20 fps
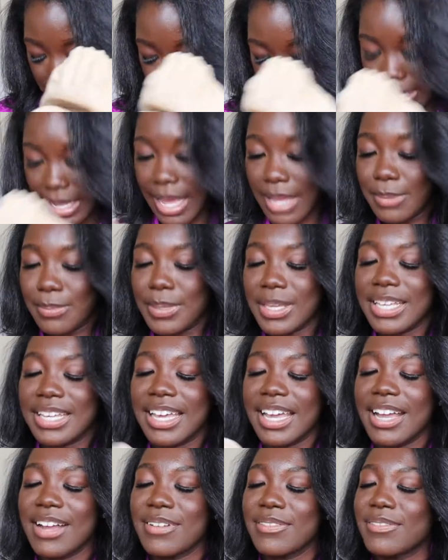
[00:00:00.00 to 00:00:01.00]
Gotta be
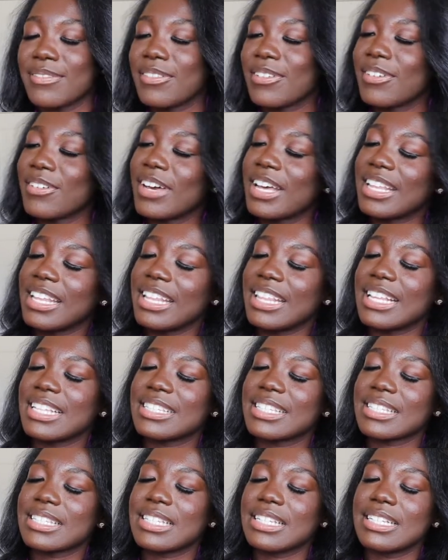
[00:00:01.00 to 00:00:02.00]
careful. And then
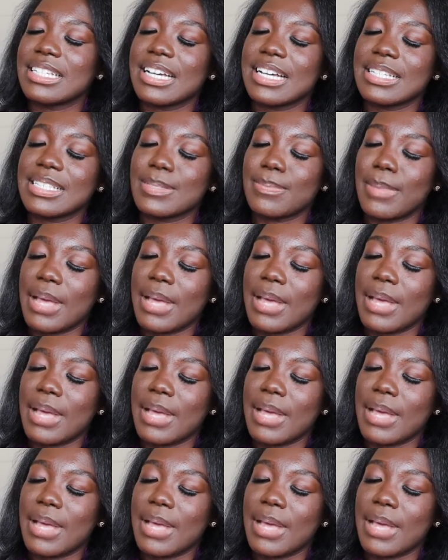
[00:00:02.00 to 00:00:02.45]
this is the dust